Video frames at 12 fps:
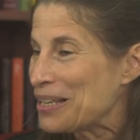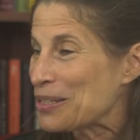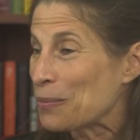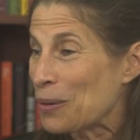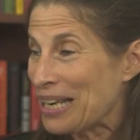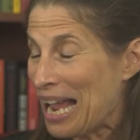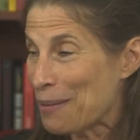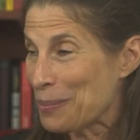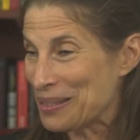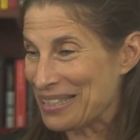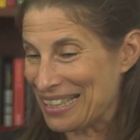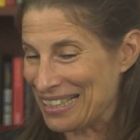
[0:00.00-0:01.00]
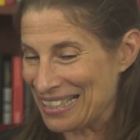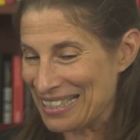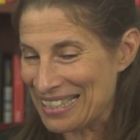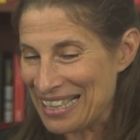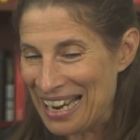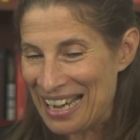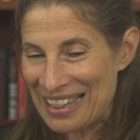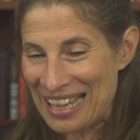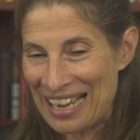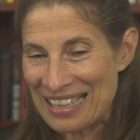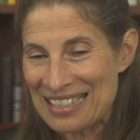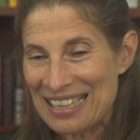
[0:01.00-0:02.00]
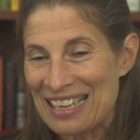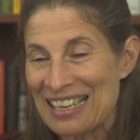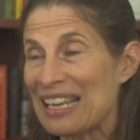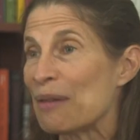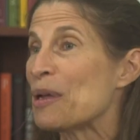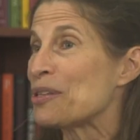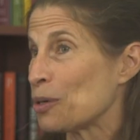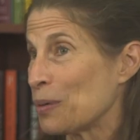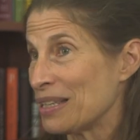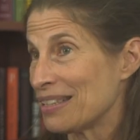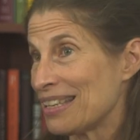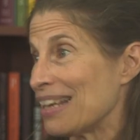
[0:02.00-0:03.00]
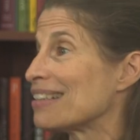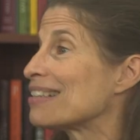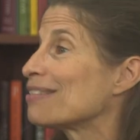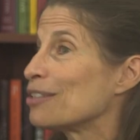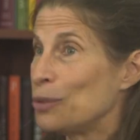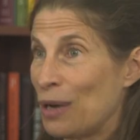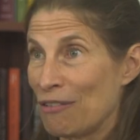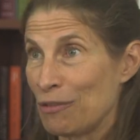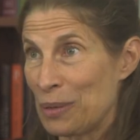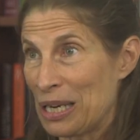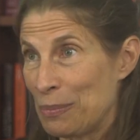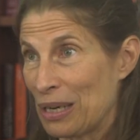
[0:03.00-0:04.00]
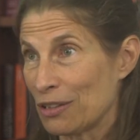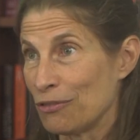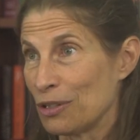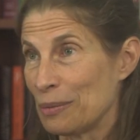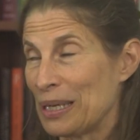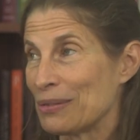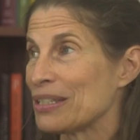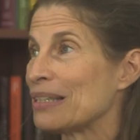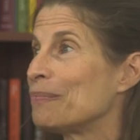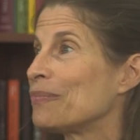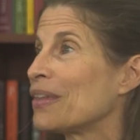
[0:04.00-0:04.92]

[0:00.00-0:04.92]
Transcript: So what happened is that Geme Suen says, you haven't paid back the full amount.